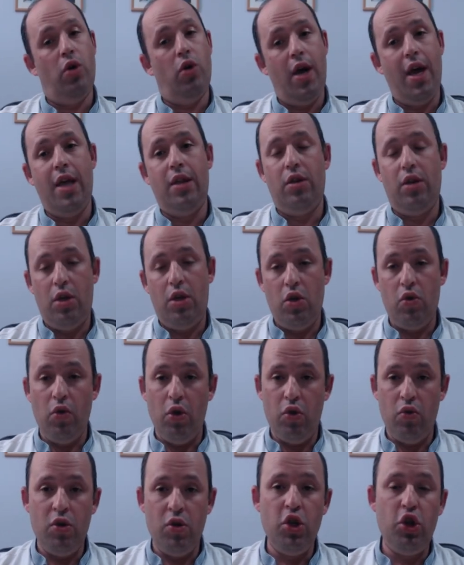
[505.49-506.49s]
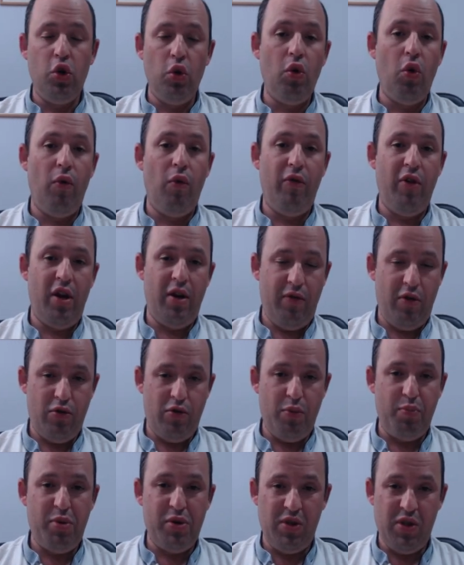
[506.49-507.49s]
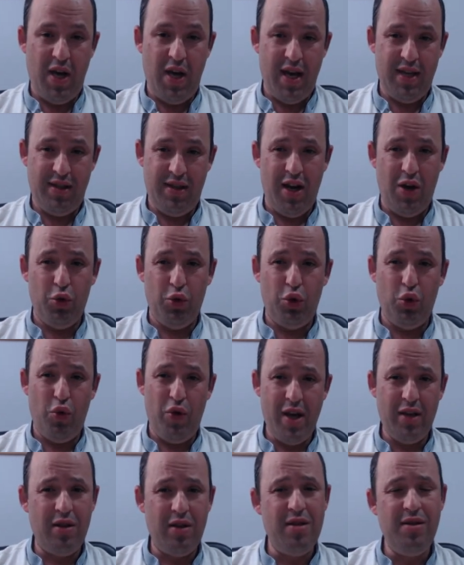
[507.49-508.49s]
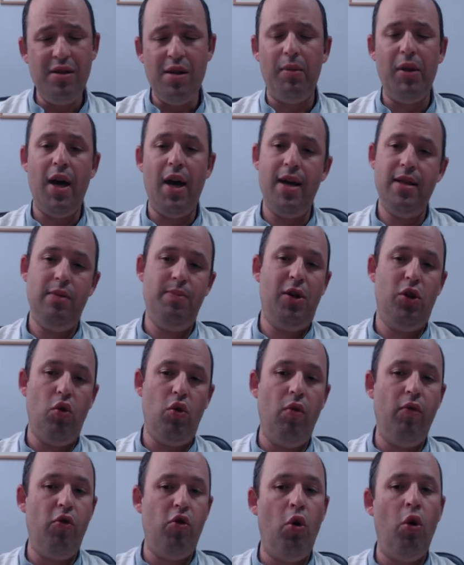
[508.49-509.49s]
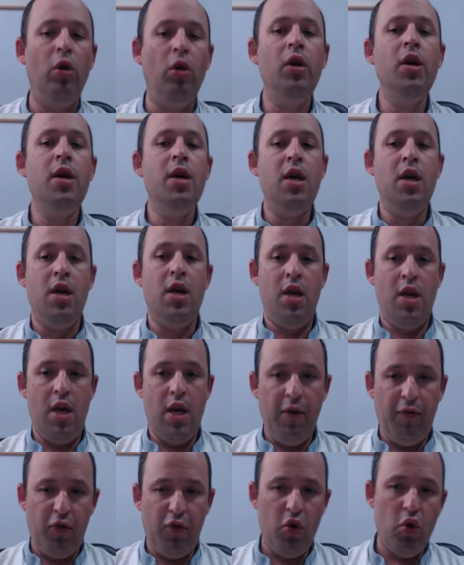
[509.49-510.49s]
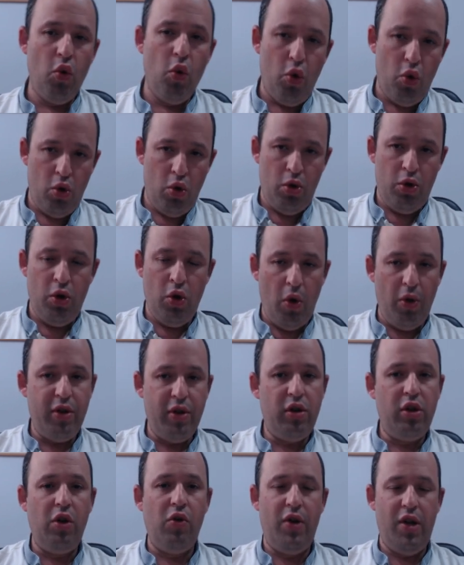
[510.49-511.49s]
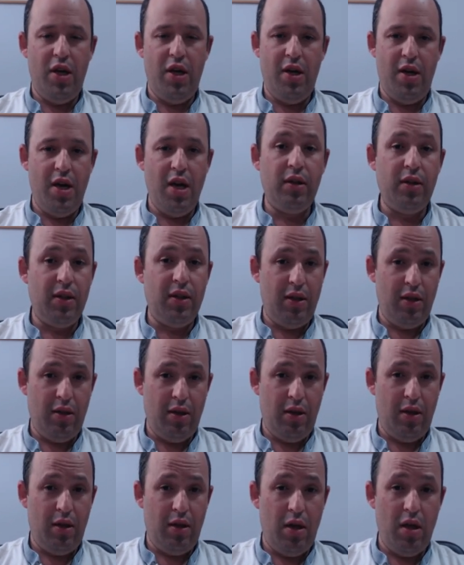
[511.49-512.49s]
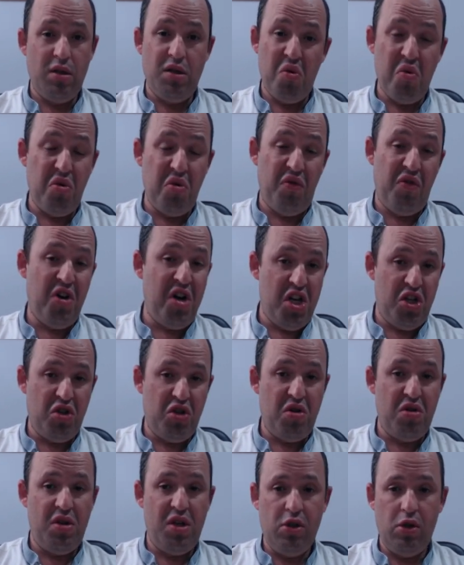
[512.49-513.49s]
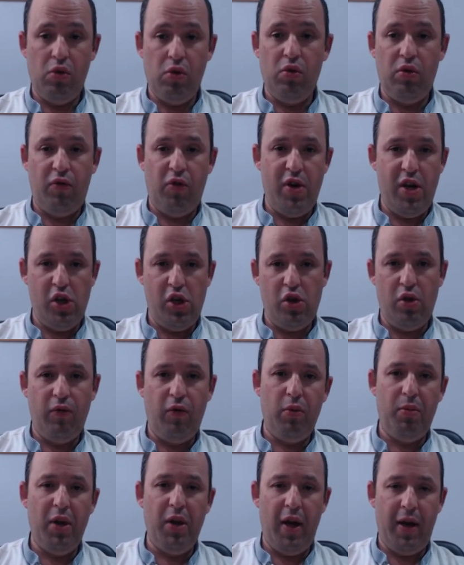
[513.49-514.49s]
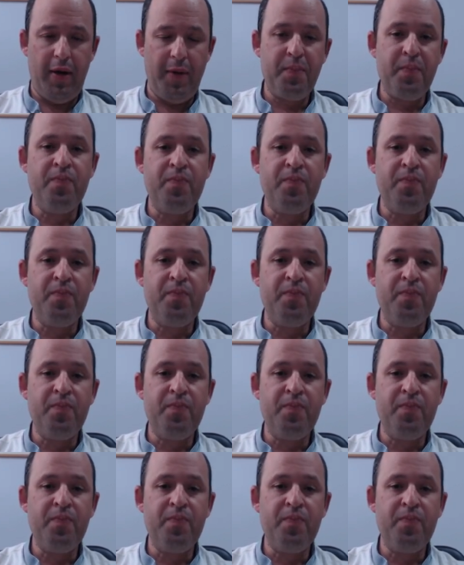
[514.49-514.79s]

And you need to know very, very precise how to react in some lines. But overall, if you know the theory, it's a good variation. It's a good variation for black.